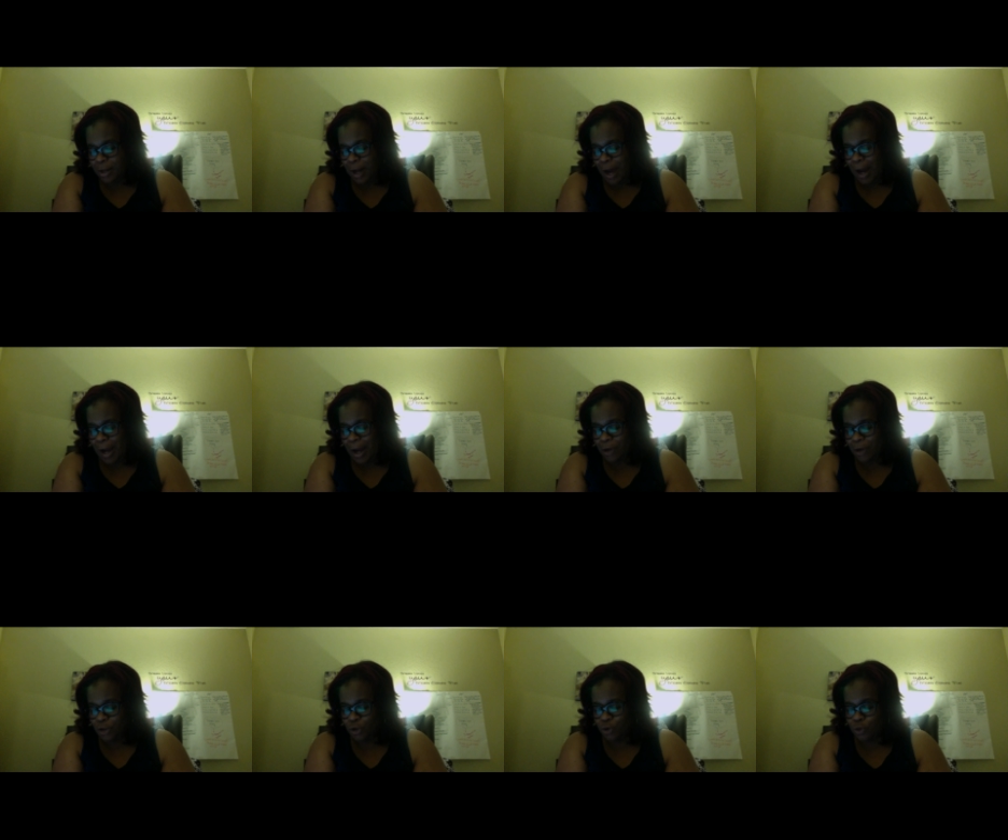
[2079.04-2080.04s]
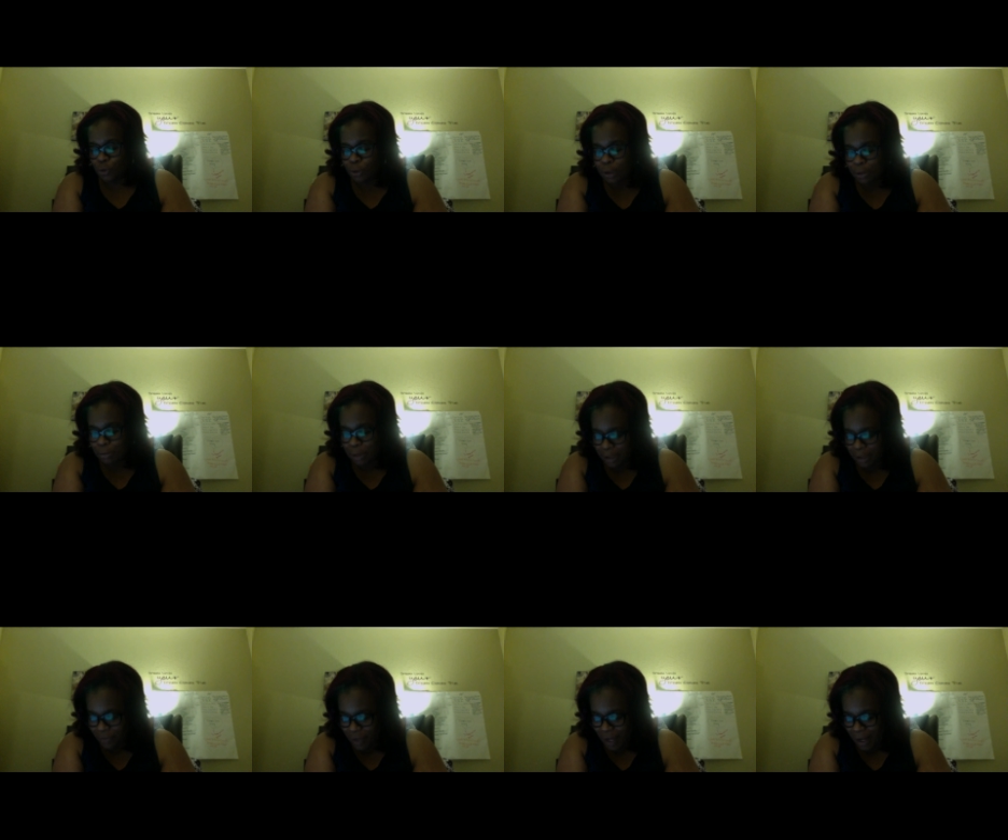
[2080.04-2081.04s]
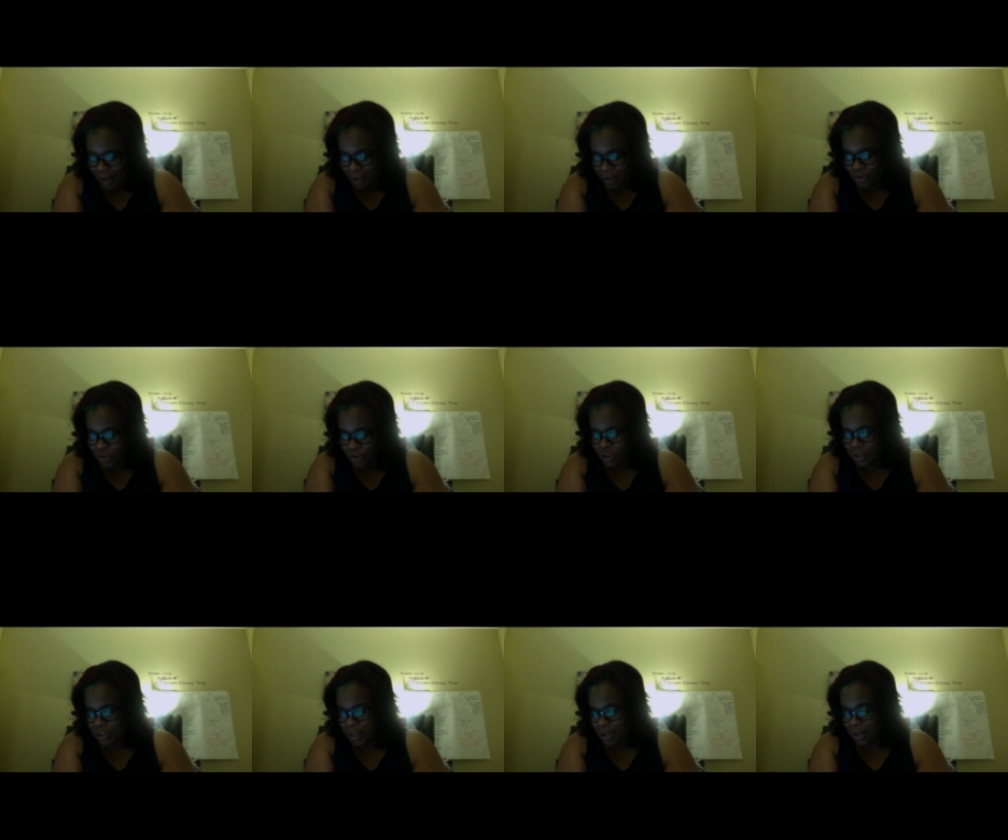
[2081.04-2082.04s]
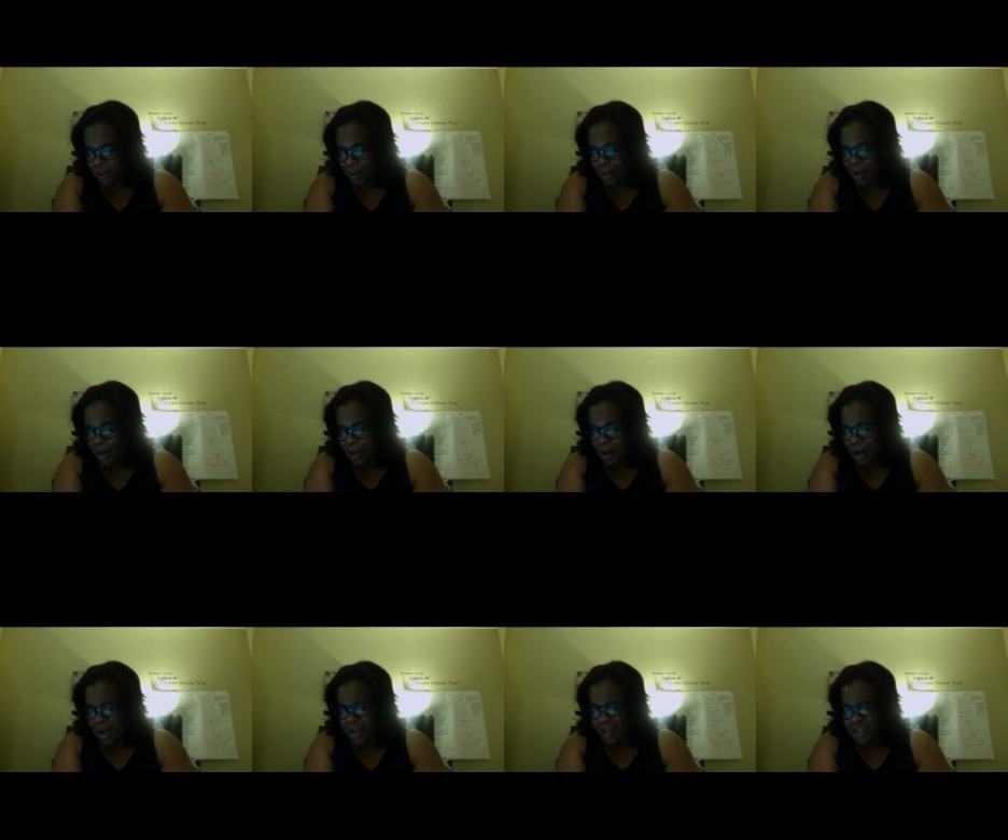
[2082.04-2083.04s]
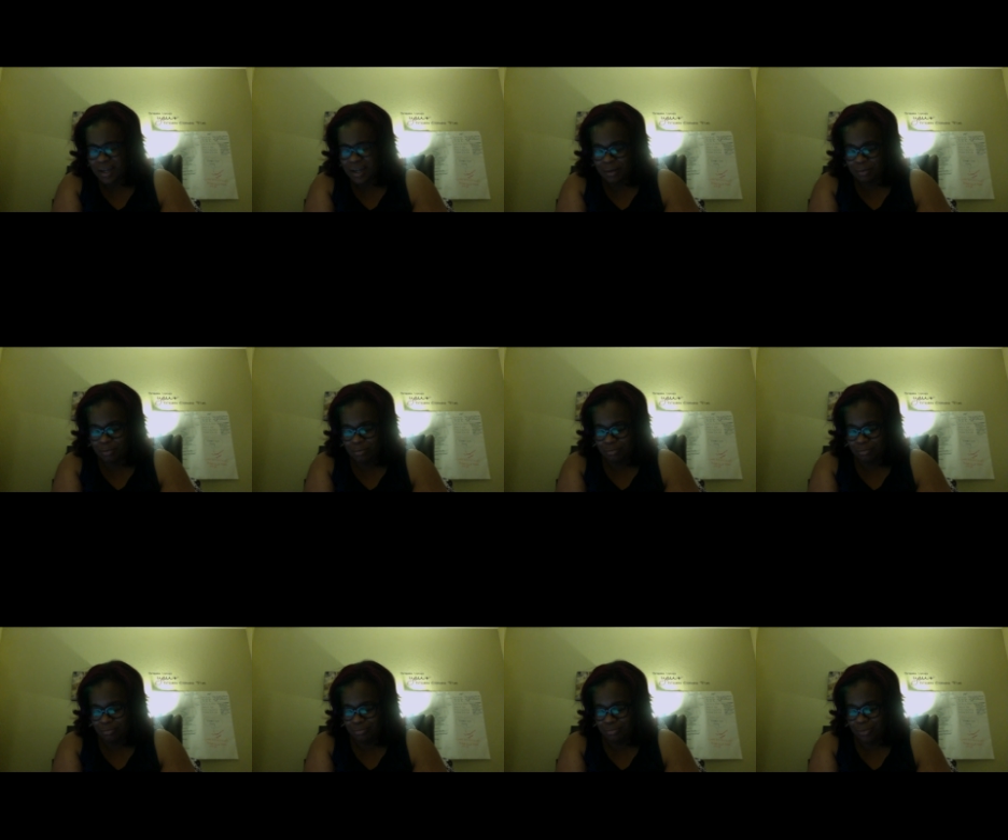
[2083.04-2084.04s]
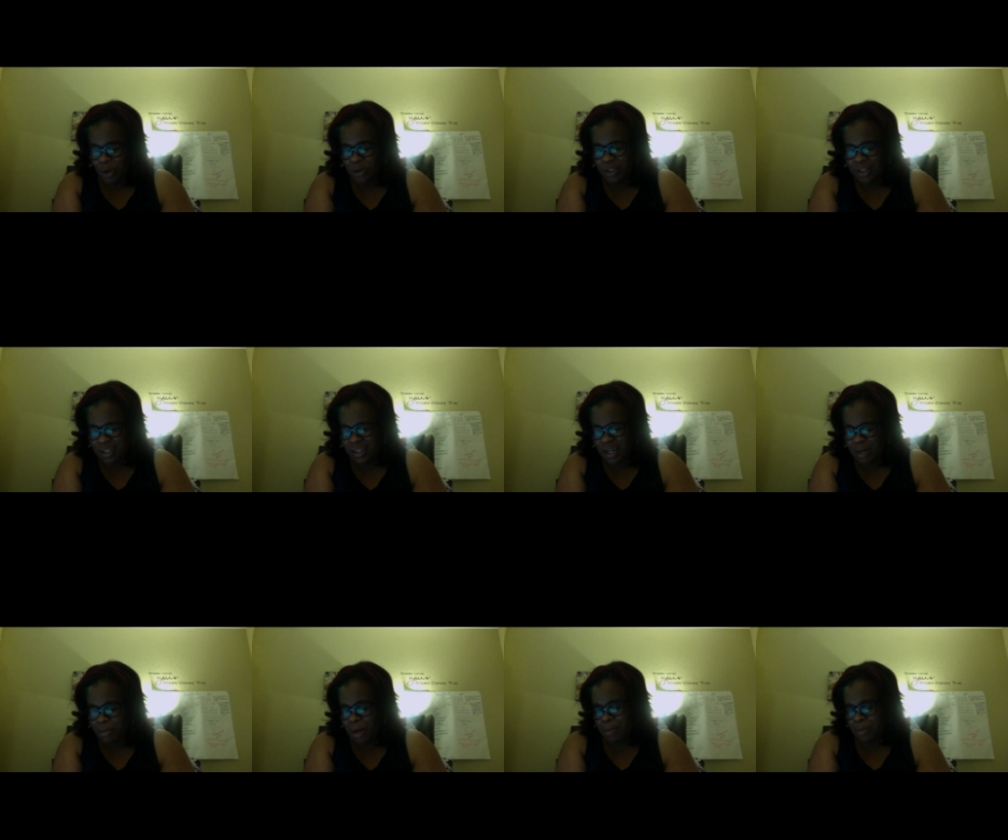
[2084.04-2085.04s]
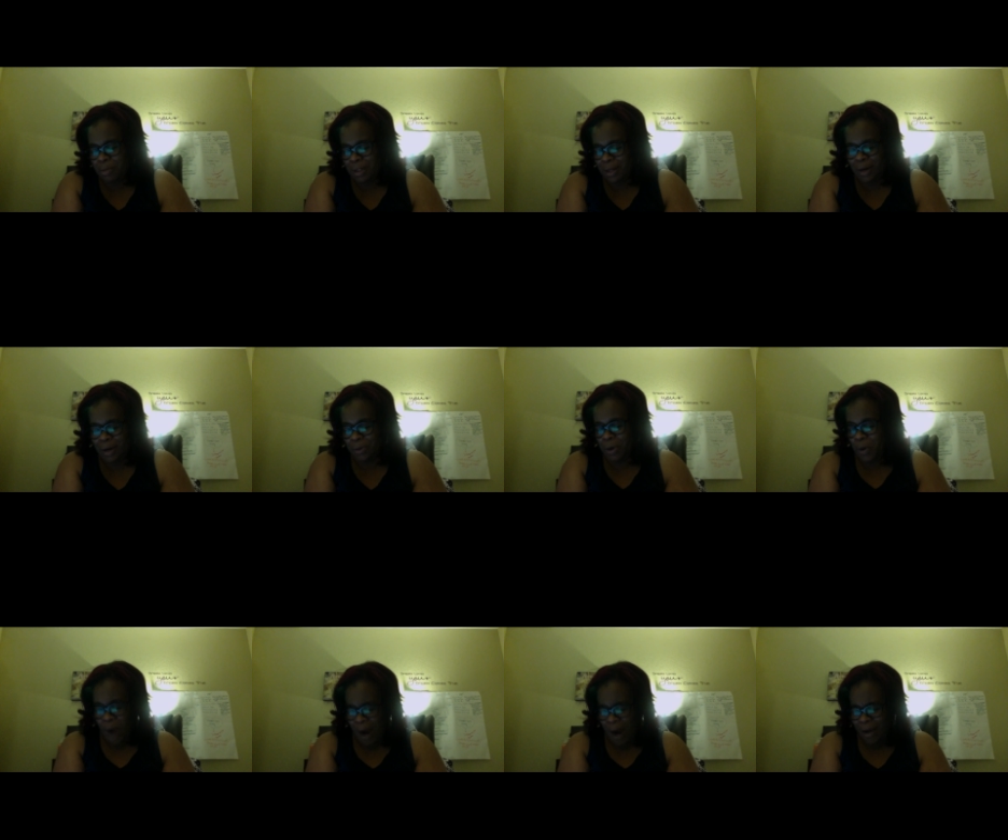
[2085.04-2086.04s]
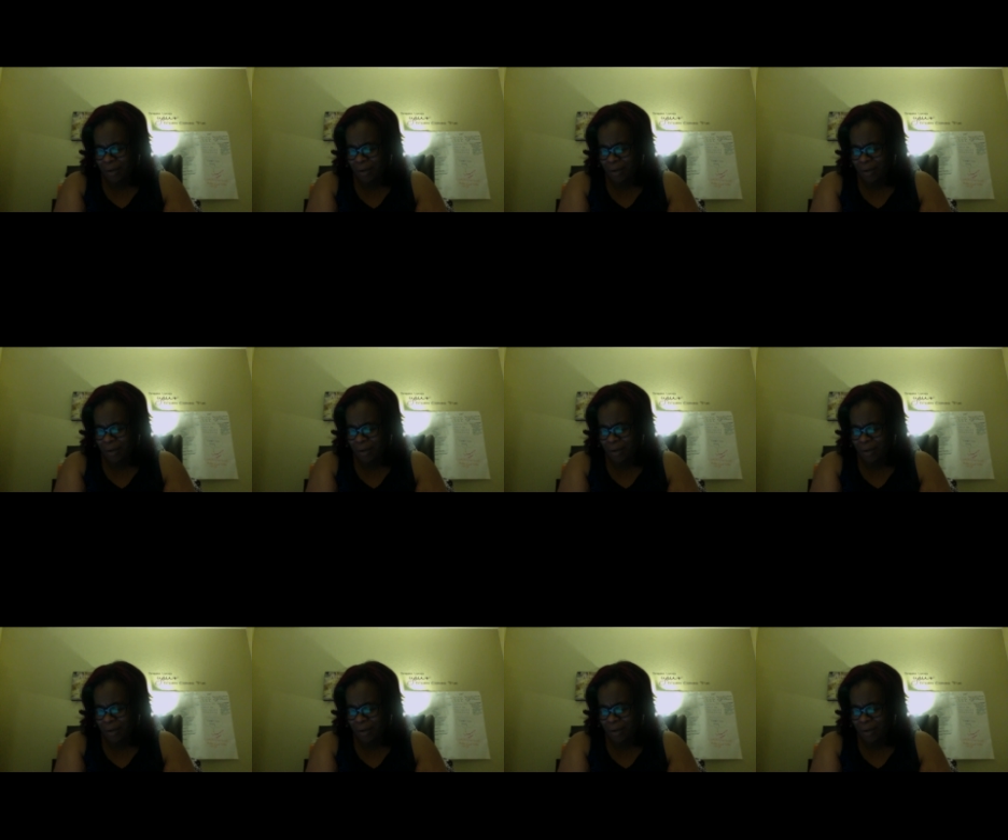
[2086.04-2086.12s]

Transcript: I truly believe that. It's just that I guess I only think that about me. I don't know why,